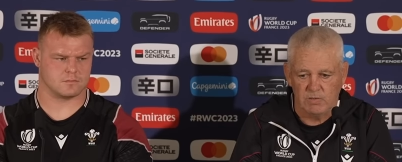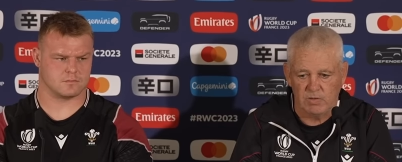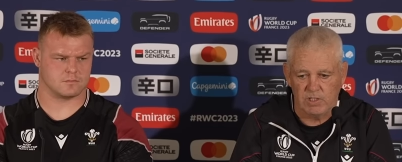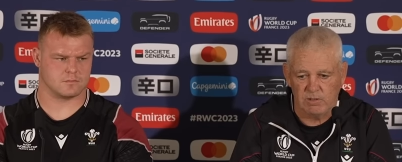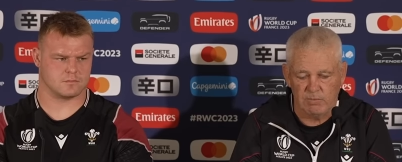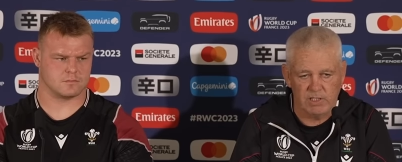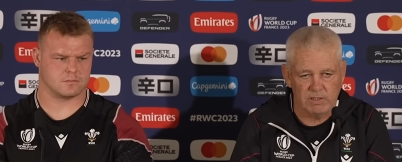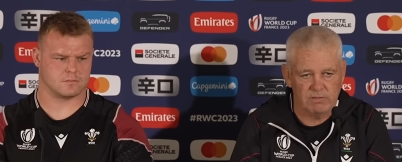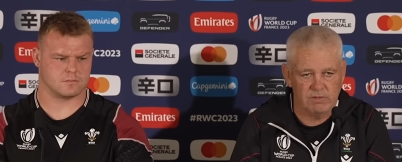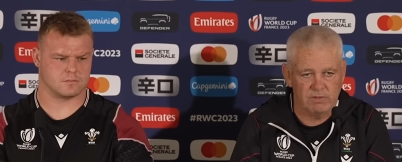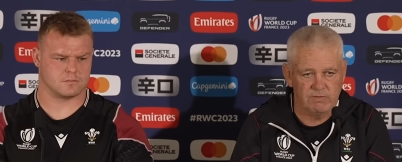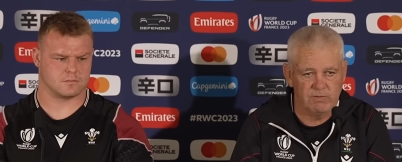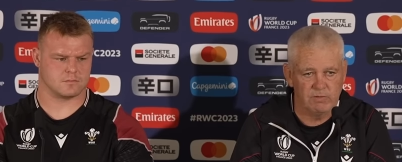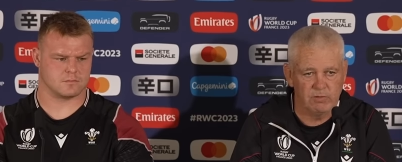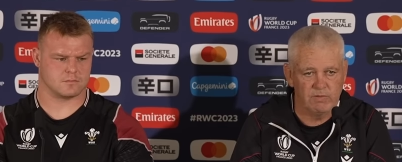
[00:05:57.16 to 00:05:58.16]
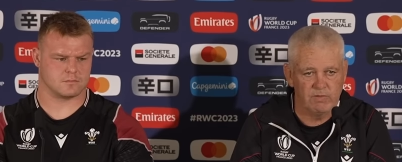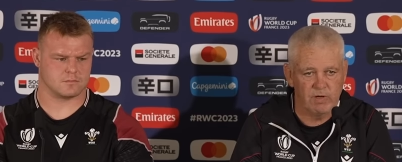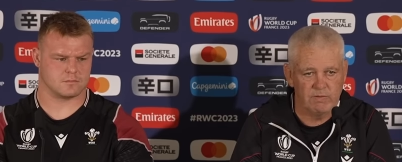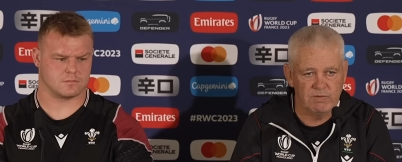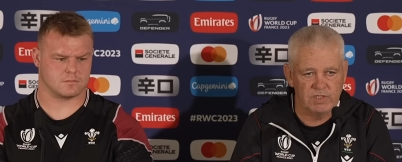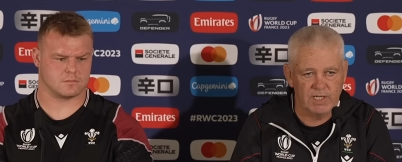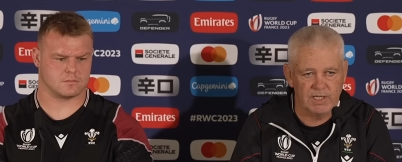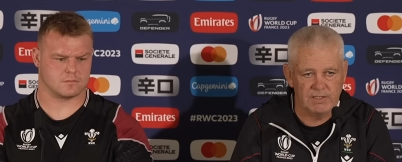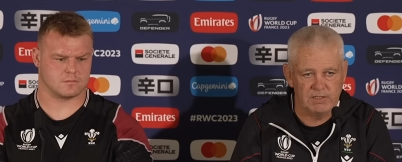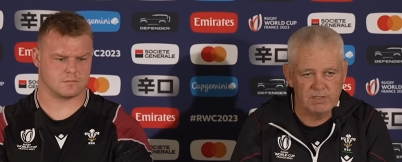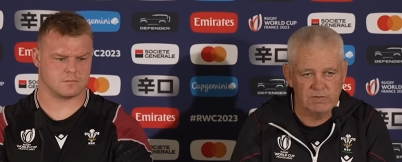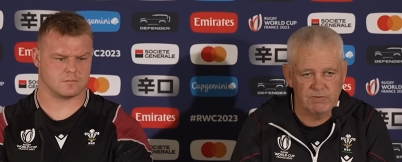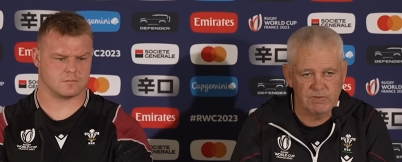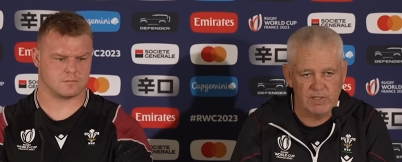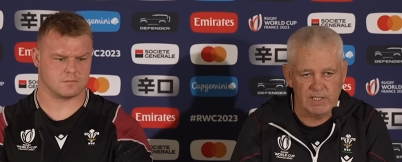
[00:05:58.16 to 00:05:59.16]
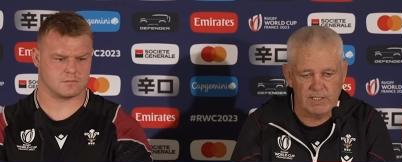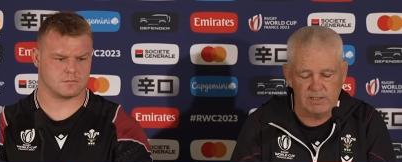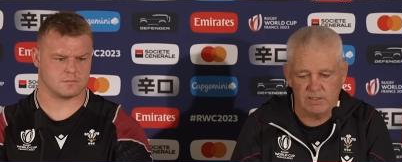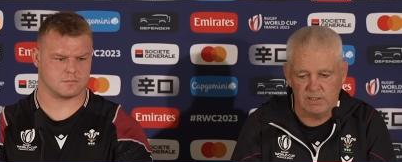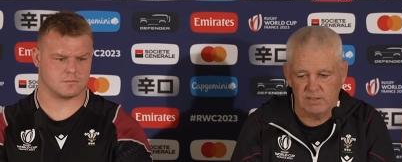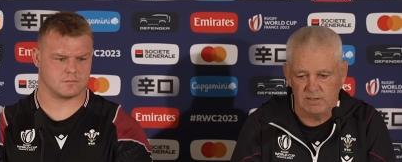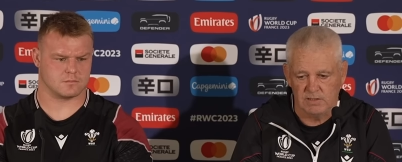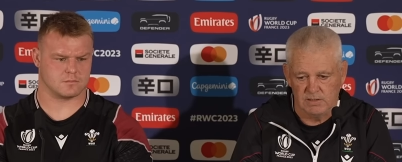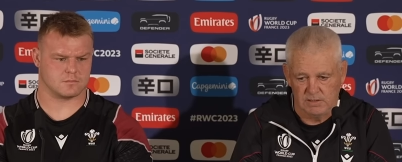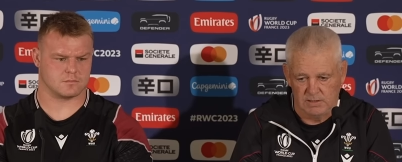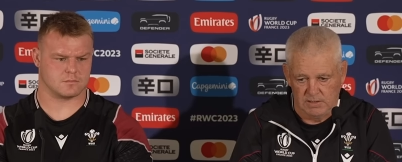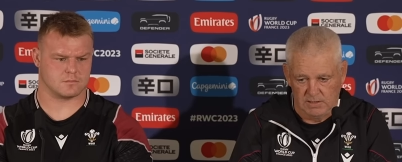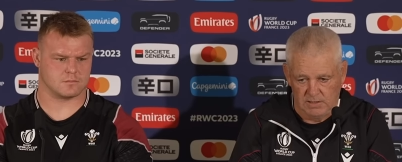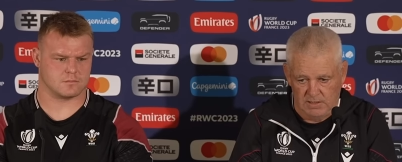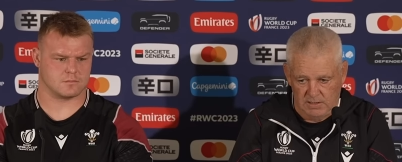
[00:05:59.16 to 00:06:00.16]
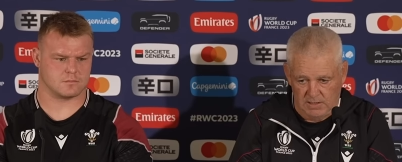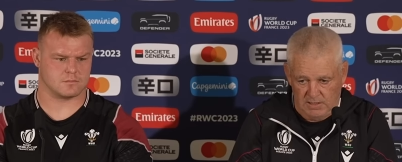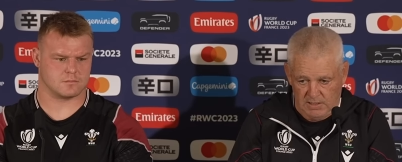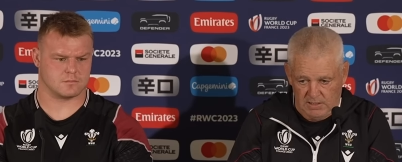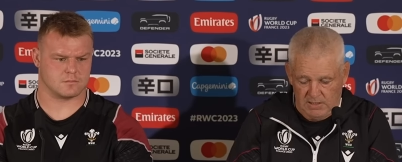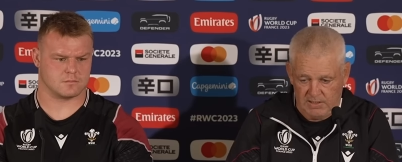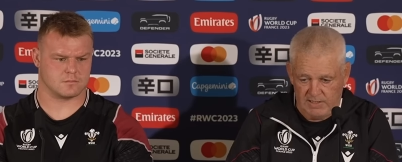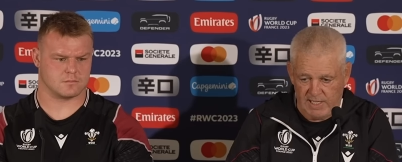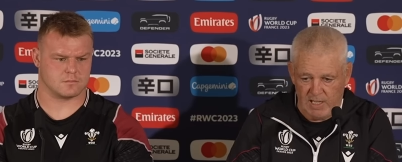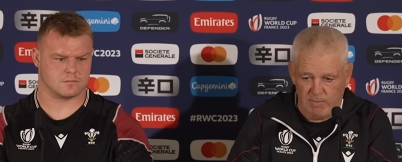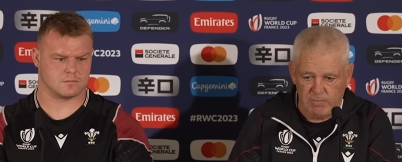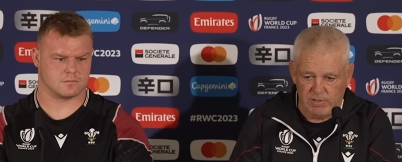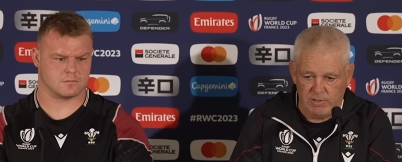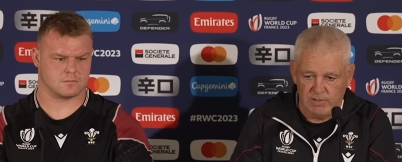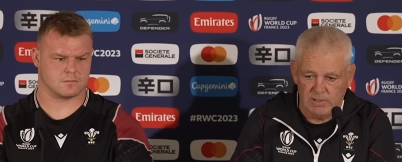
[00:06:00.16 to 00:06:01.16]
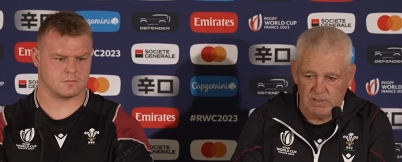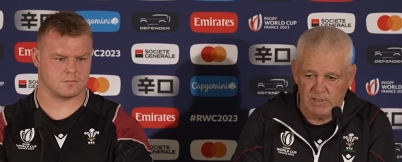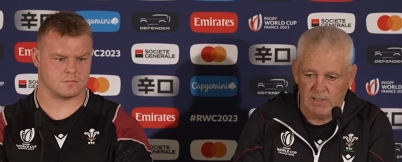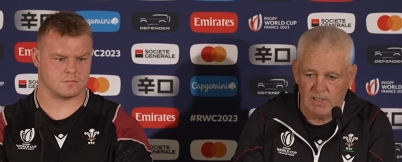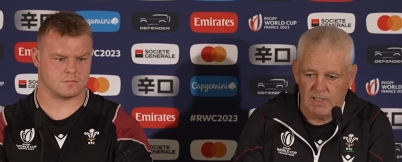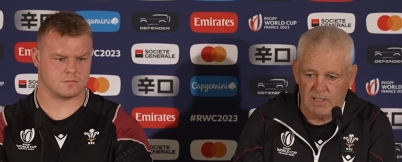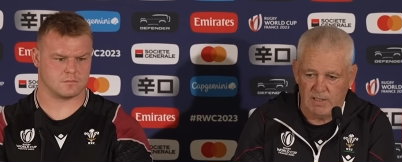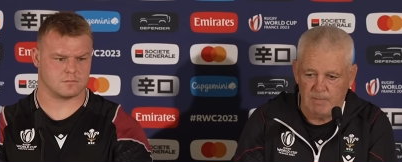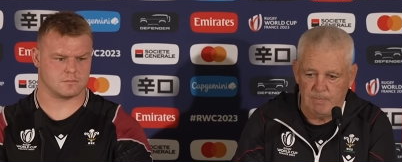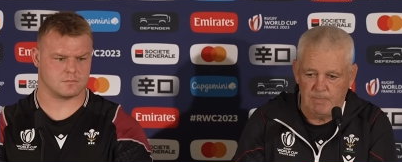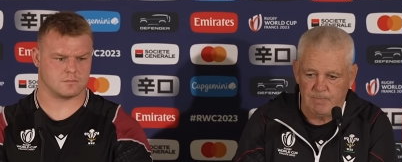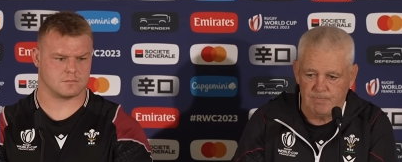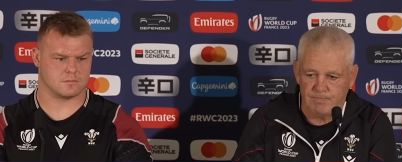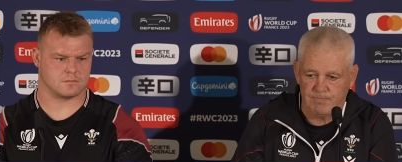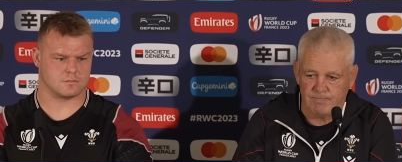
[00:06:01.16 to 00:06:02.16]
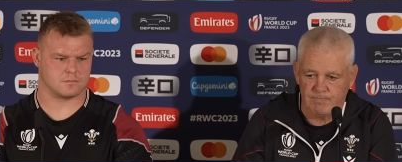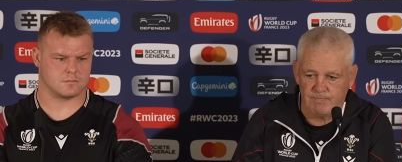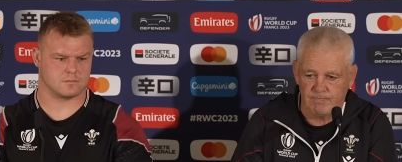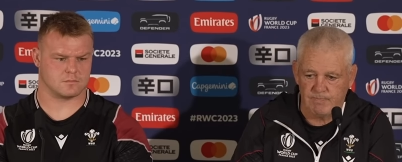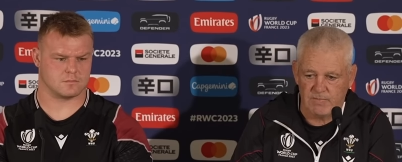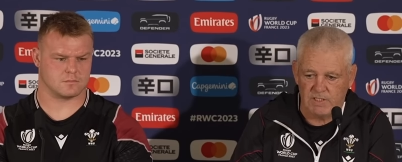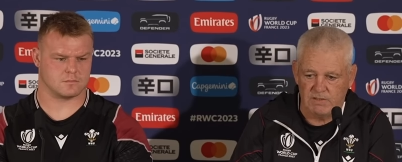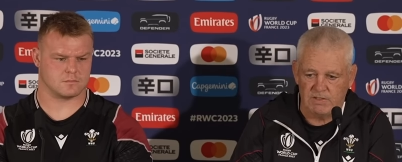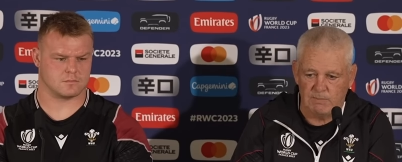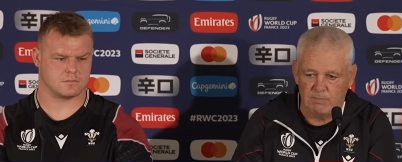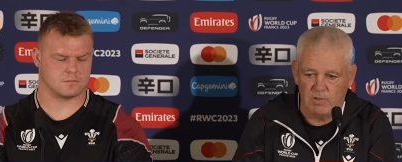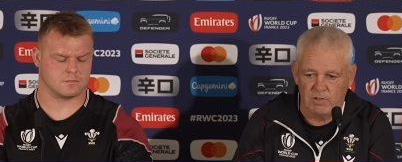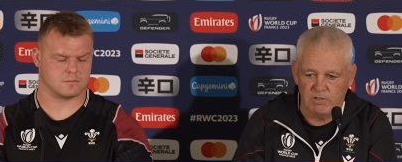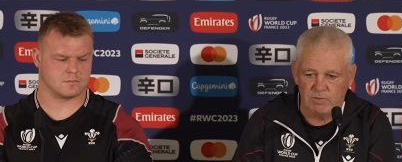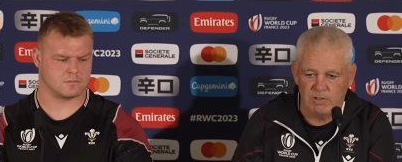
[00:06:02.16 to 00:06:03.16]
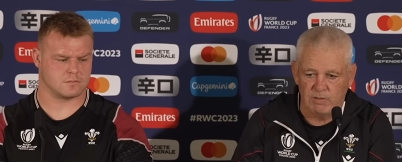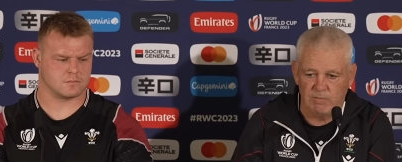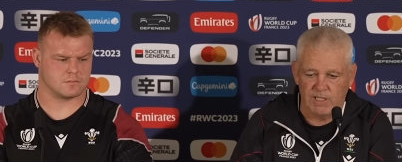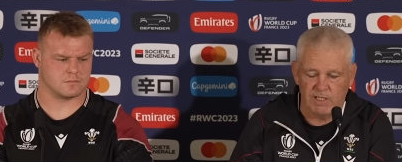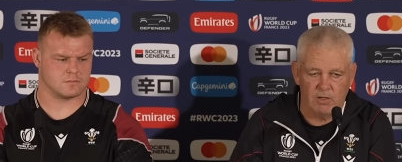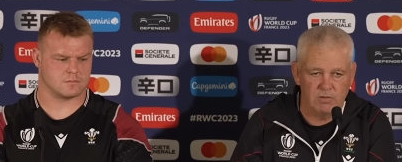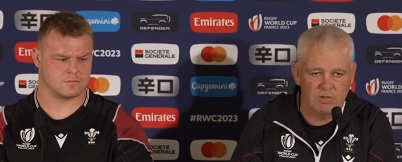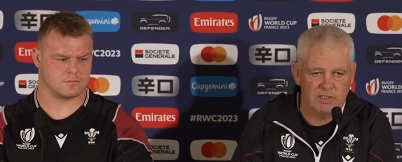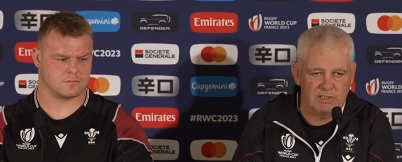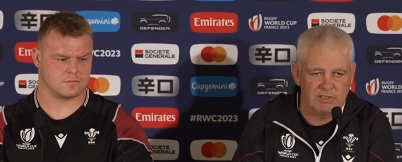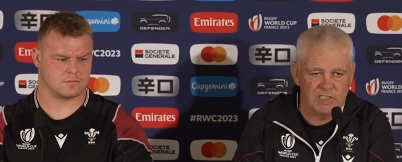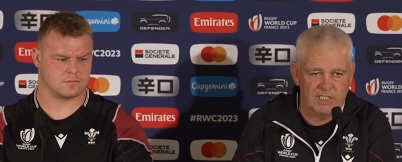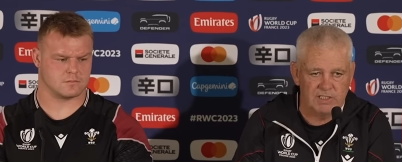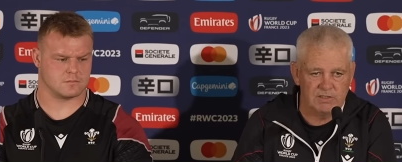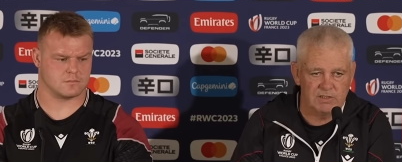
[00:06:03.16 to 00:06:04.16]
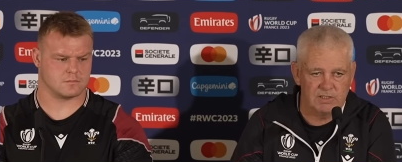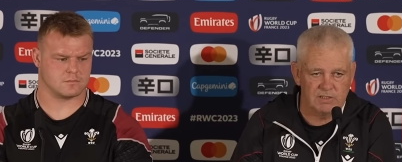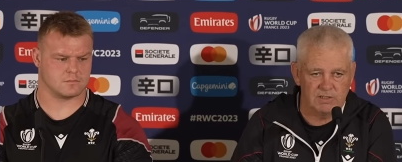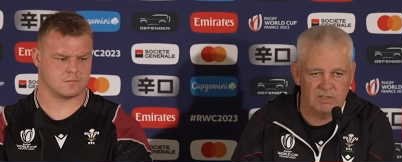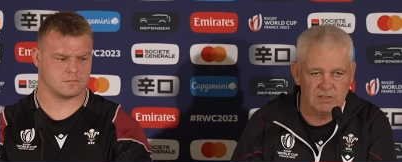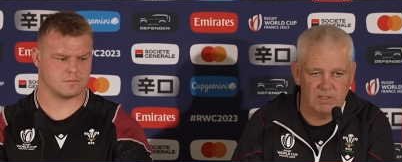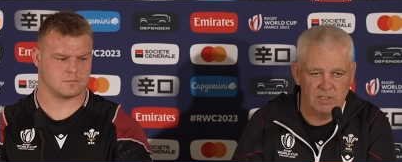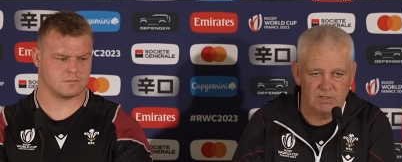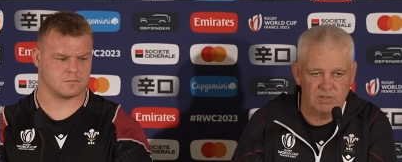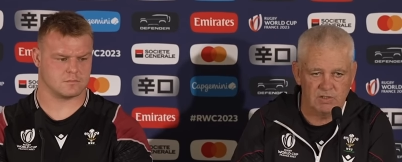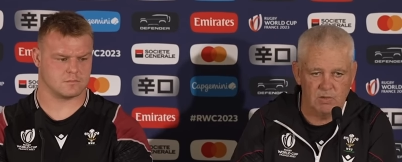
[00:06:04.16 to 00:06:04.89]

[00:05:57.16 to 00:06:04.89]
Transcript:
Speaker 1: when you make sort of 4 or 5 changes for that to happen, and sometimes when you make wholesale changes, it's, you know, it's